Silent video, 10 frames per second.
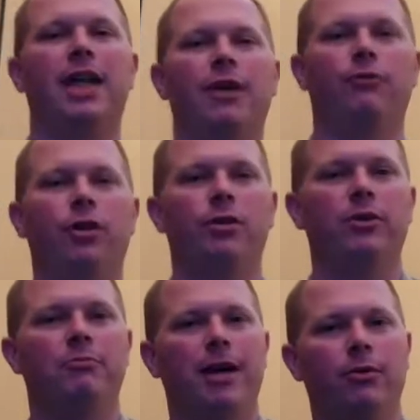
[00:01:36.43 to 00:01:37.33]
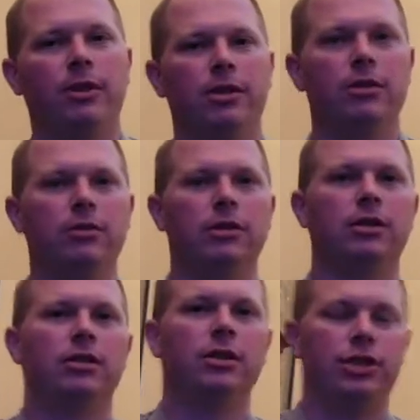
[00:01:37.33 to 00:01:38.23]
can for you. We've met with you
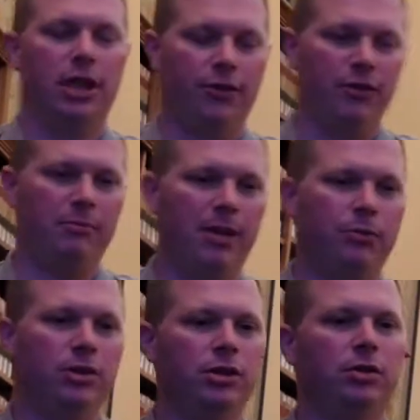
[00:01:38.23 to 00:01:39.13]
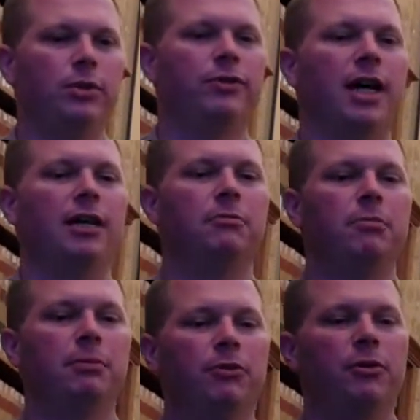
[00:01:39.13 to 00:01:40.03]
the sheriff has met with you. We've gotten
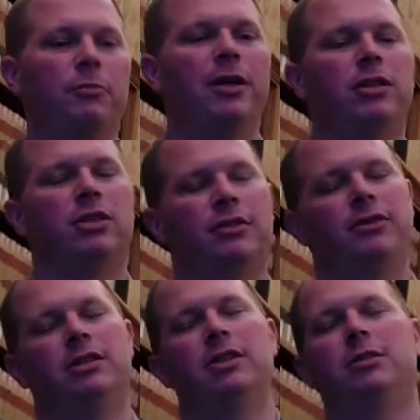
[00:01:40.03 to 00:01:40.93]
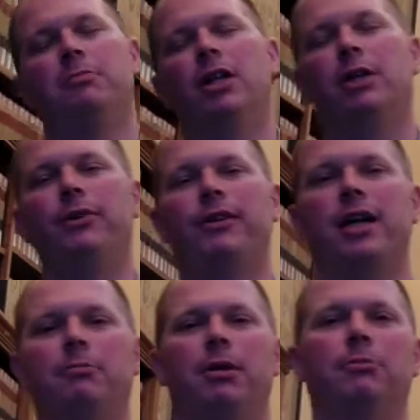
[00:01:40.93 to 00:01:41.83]
people from the mayor's office of disability. We've
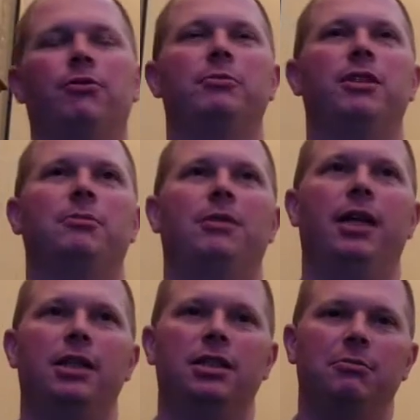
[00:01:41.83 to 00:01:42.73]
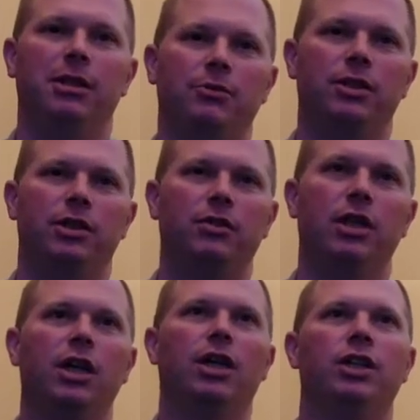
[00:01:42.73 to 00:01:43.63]
gotten people from DPH to meet with you.
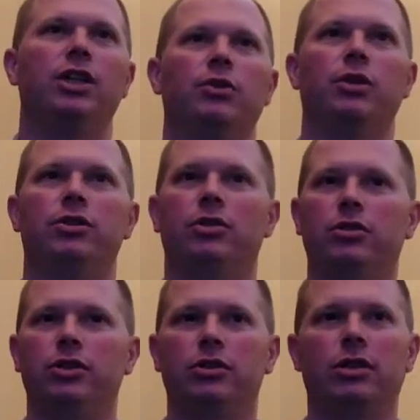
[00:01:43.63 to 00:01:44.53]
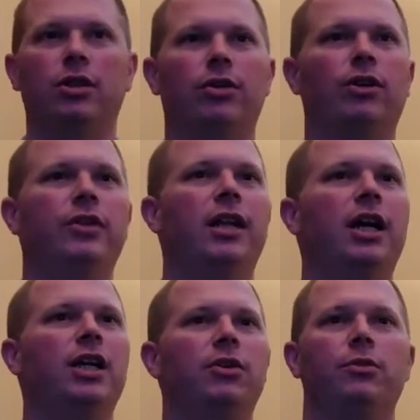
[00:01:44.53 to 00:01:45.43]
You were told you go over
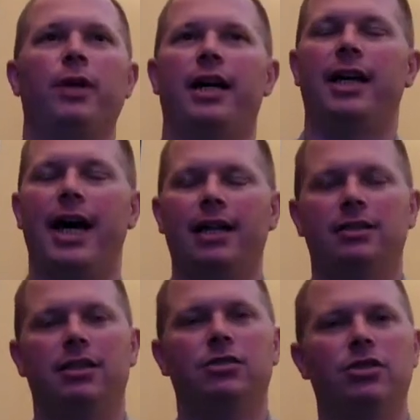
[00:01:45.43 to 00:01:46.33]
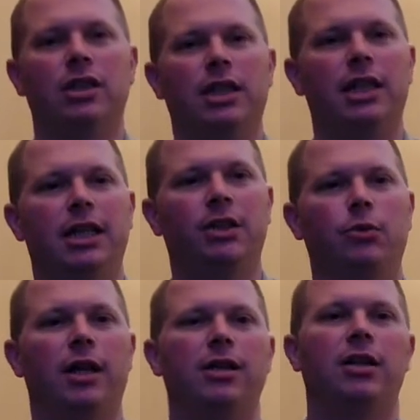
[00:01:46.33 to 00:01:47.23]
there. You had access to the clinic.
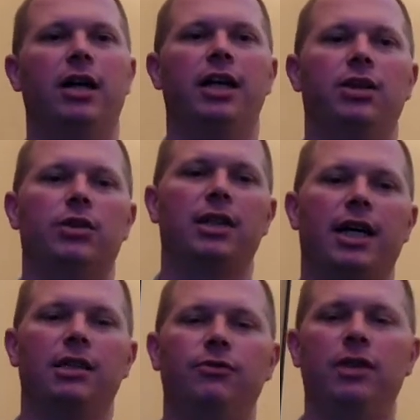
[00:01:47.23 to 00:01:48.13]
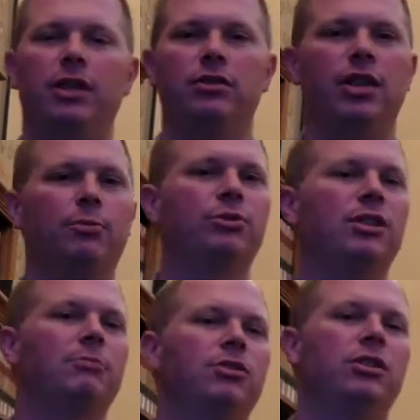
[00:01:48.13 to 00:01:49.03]
Whether or not you were allowed to videotape was
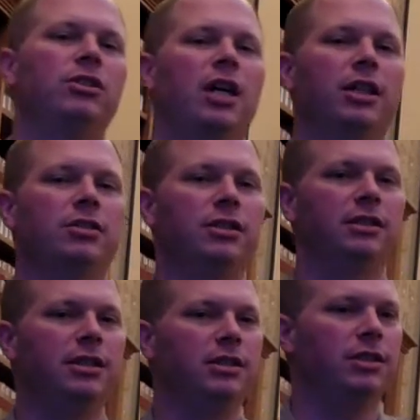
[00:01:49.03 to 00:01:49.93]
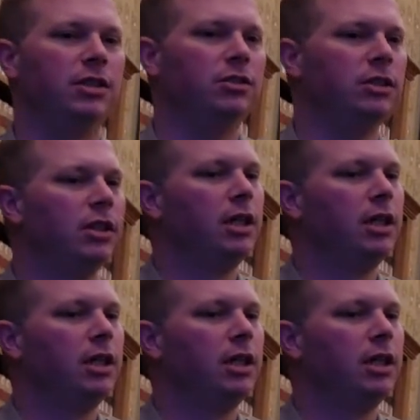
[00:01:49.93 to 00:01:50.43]
up to the doctor assisting you.